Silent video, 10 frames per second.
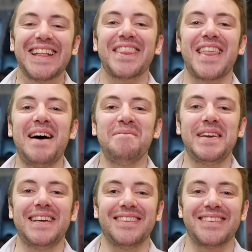That
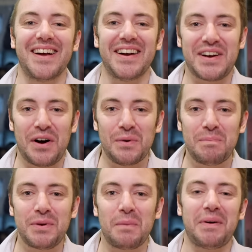means I
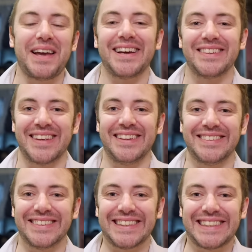hope you're paying
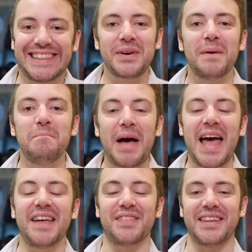attention.
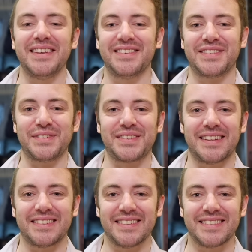Compare these 2
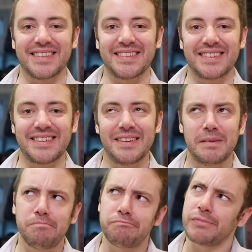sentences.
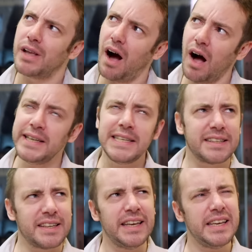I
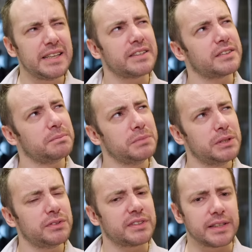can hear some
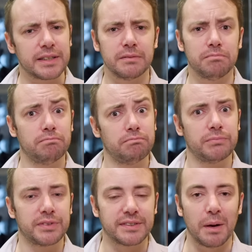music
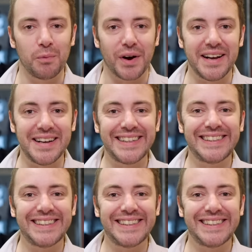somewhere.